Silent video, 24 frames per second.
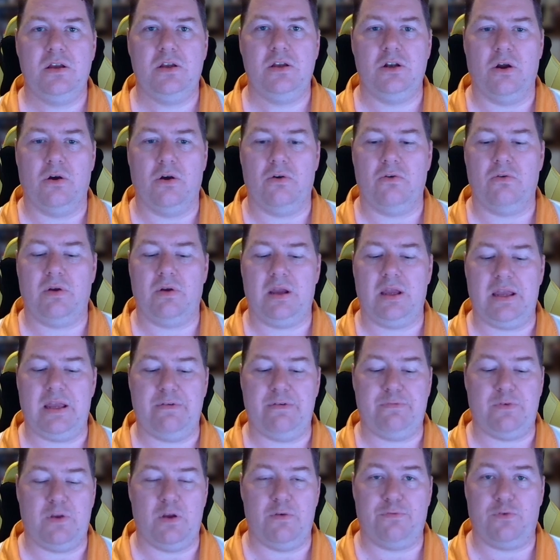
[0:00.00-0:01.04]

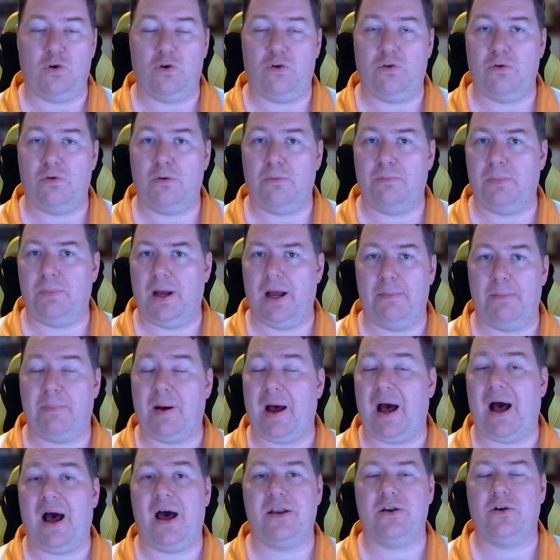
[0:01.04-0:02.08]
if your
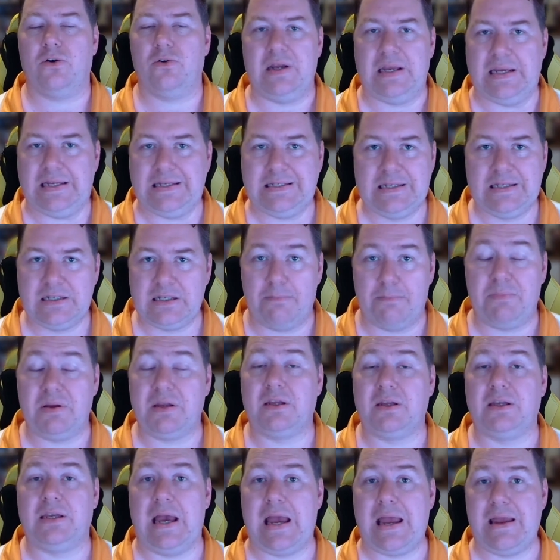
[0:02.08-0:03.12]
partner isn't a
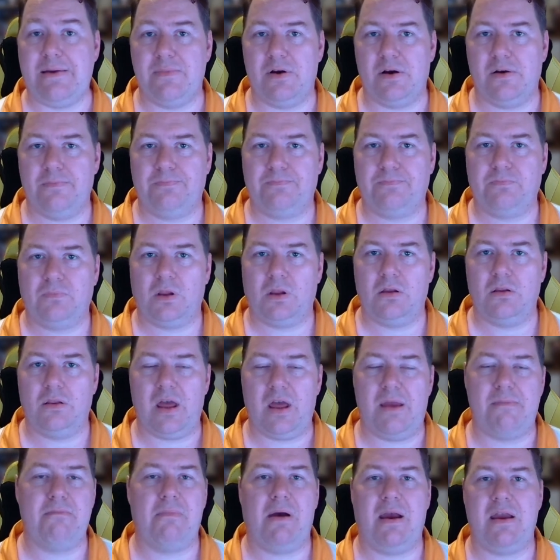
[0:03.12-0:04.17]
big gamer,
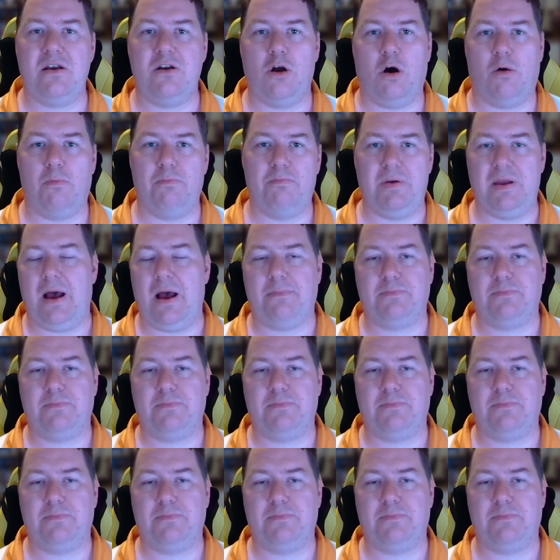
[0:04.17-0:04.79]
they may not be